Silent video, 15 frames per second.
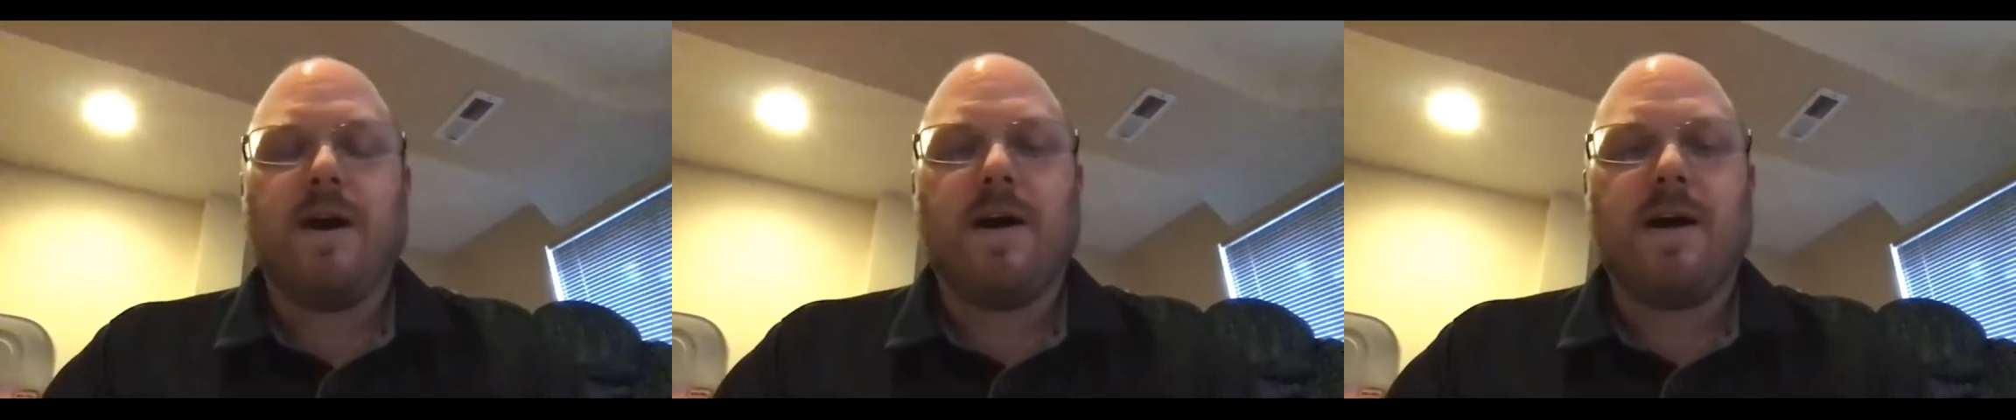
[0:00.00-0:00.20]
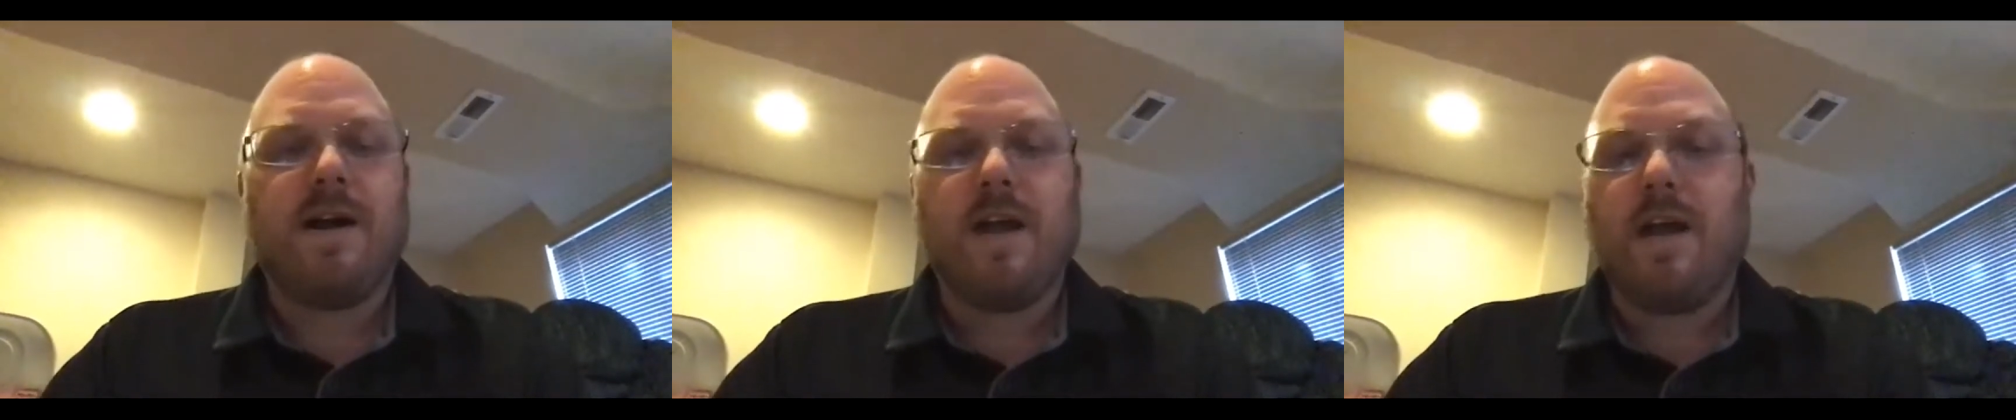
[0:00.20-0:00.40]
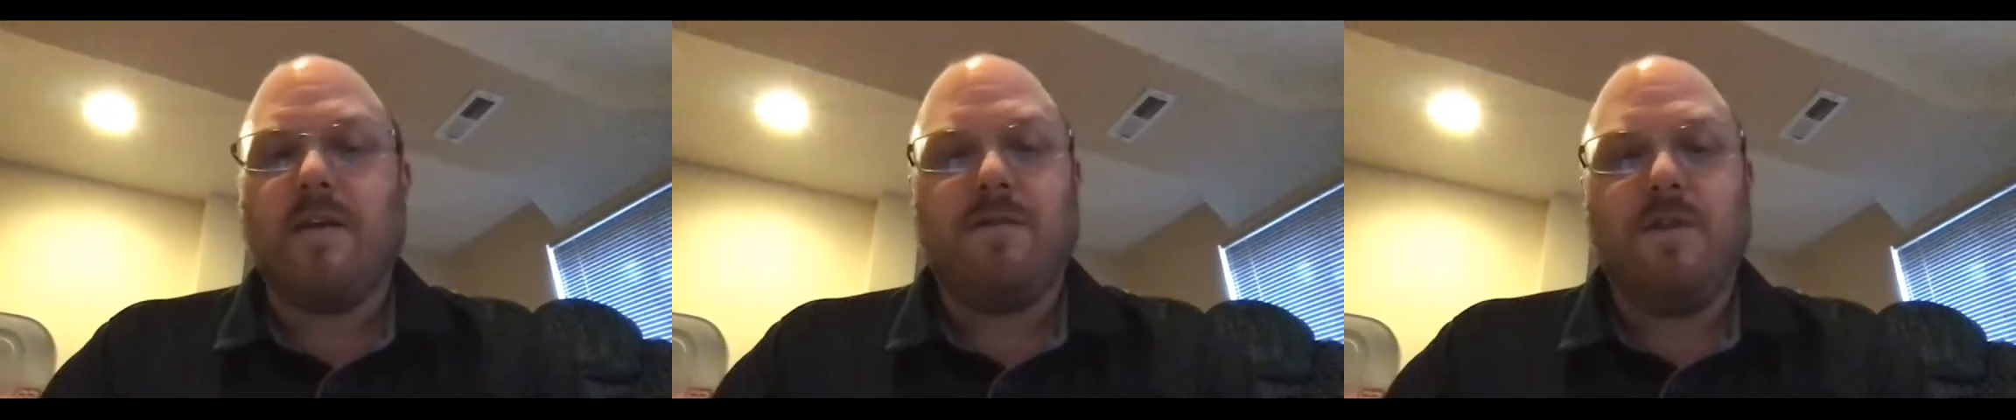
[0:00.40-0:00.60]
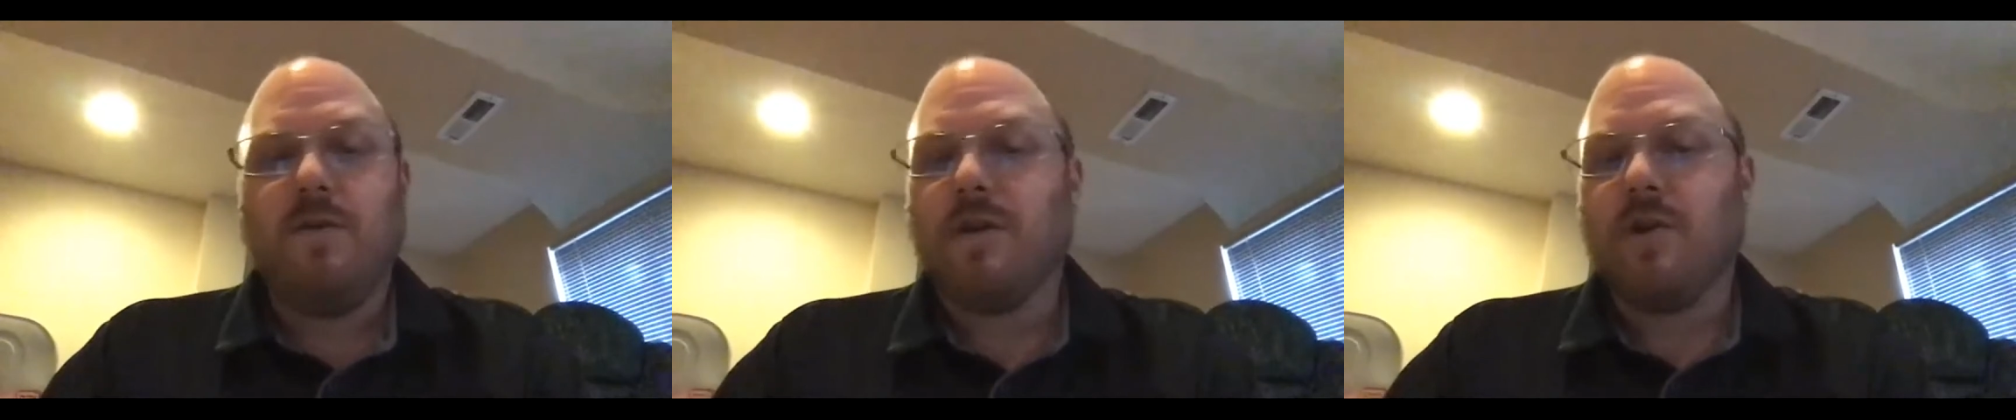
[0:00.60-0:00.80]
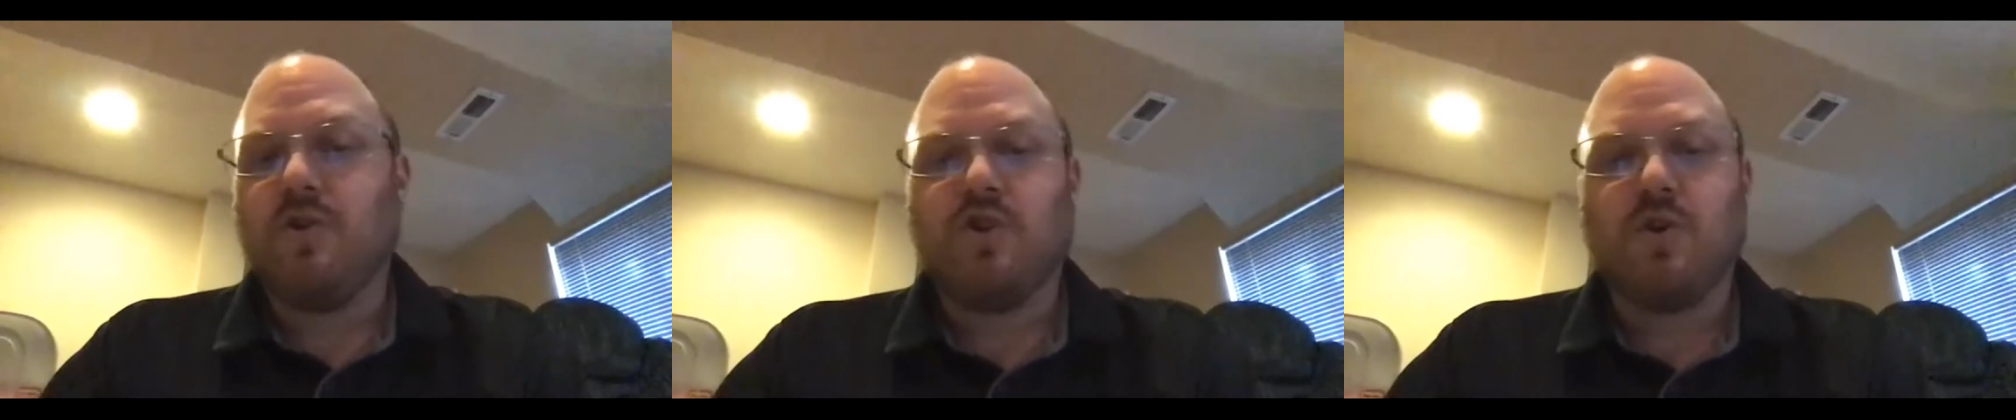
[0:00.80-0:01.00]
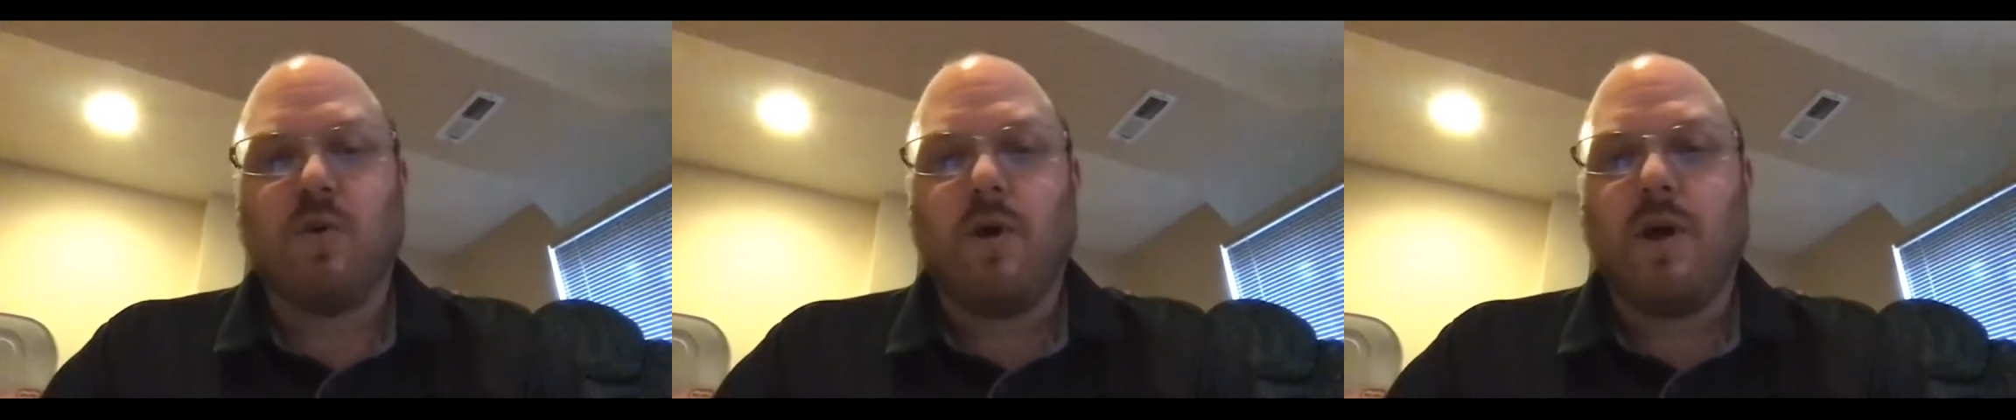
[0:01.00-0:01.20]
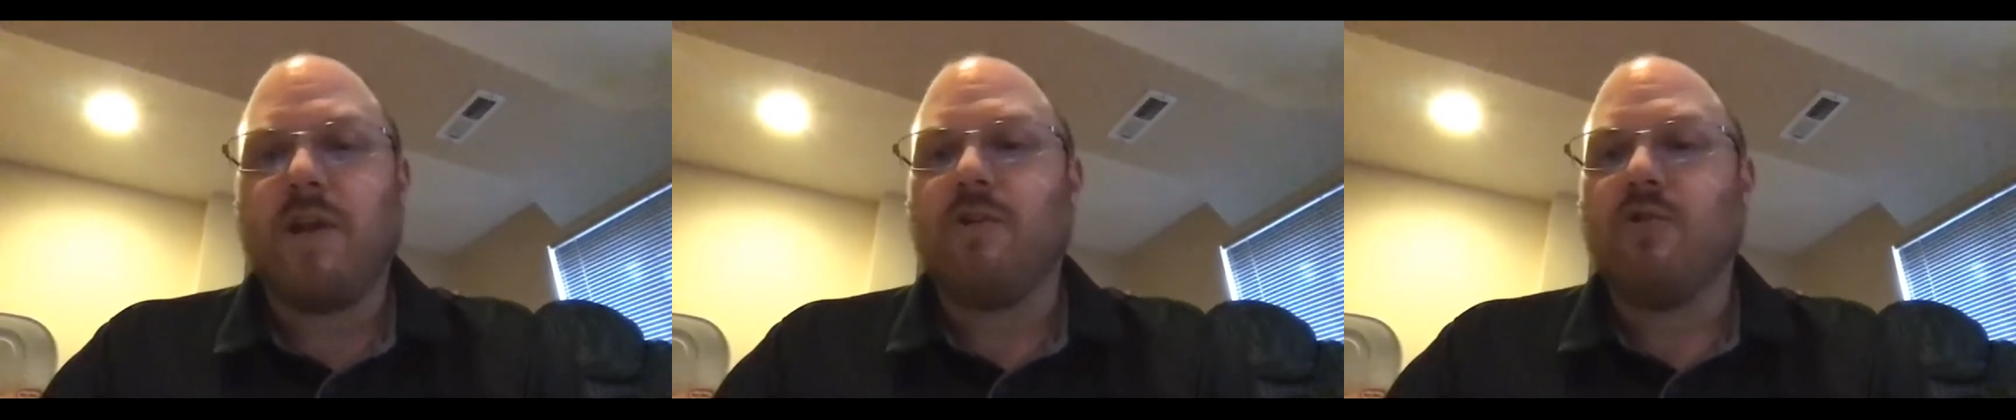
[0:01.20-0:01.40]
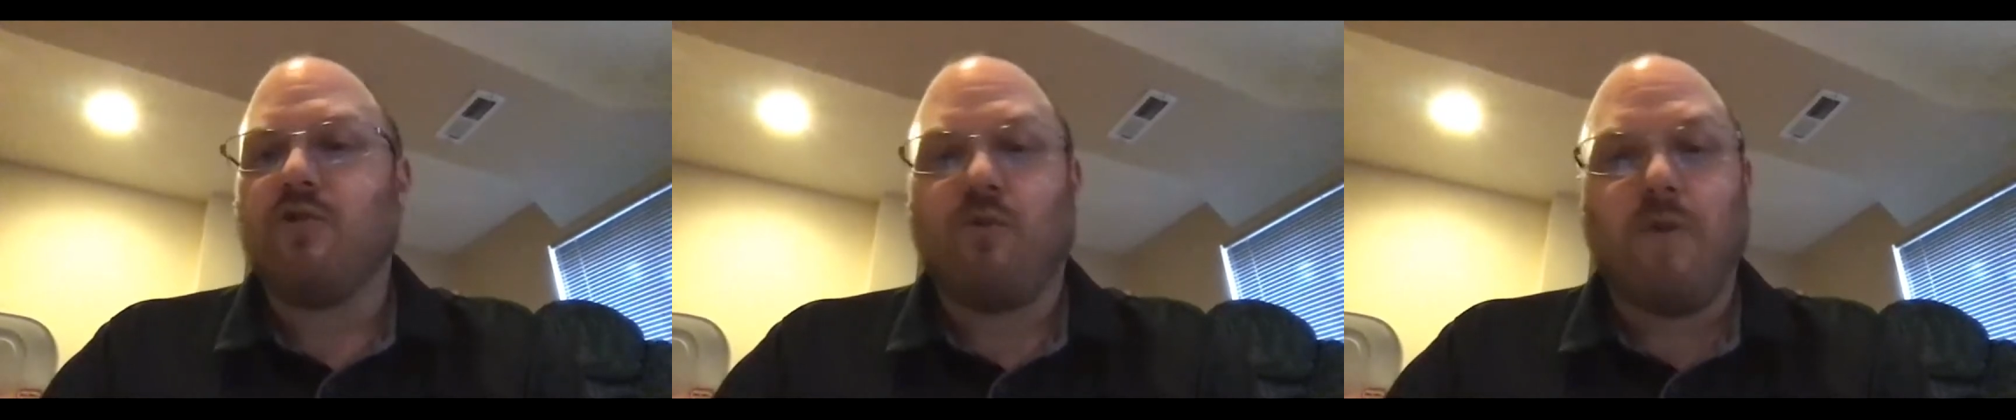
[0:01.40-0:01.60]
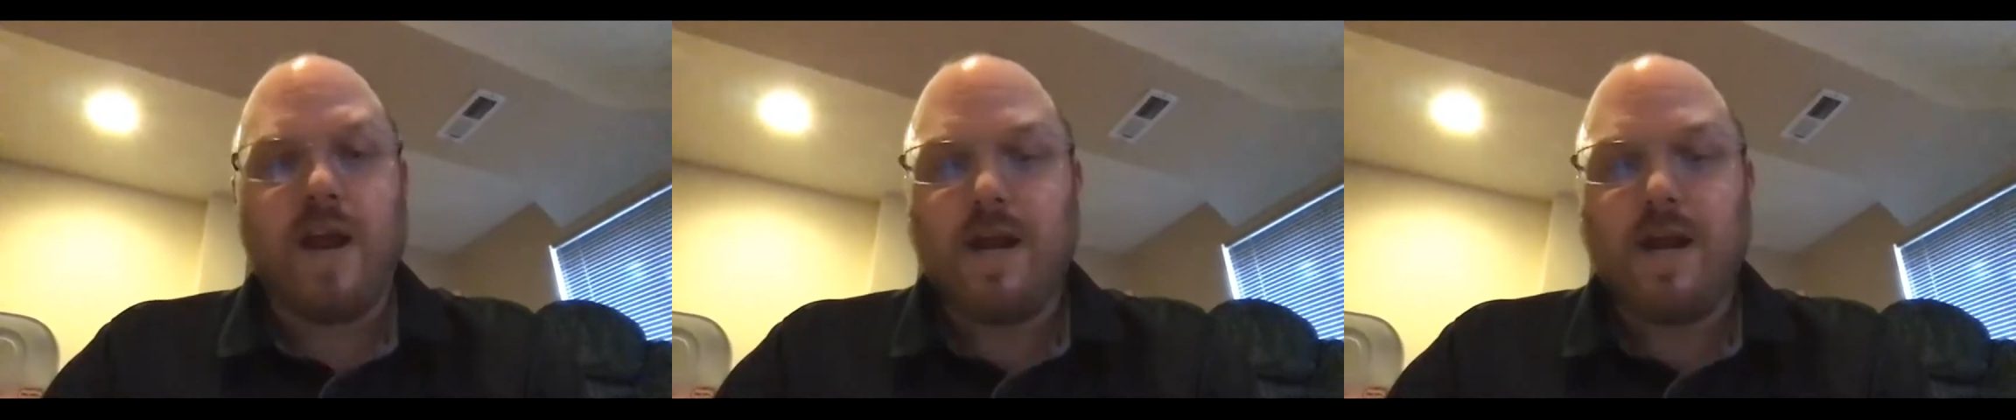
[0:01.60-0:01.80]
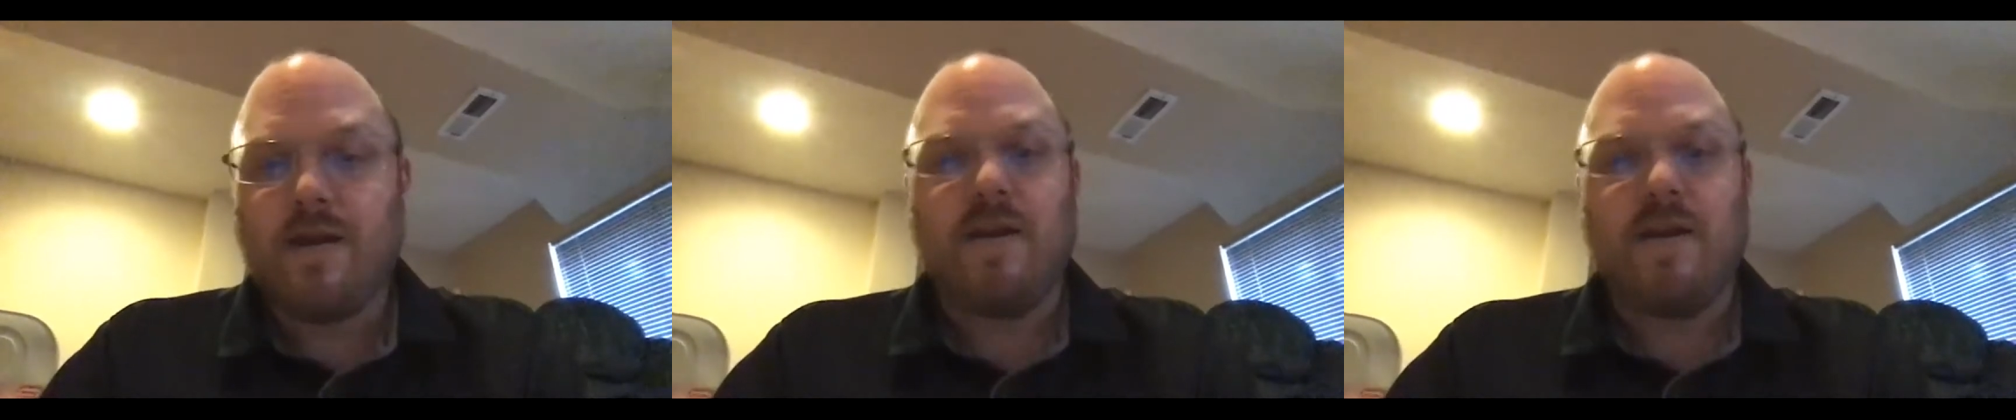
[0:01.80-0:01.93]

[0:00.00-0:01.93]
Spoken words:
Again, if you can join, great.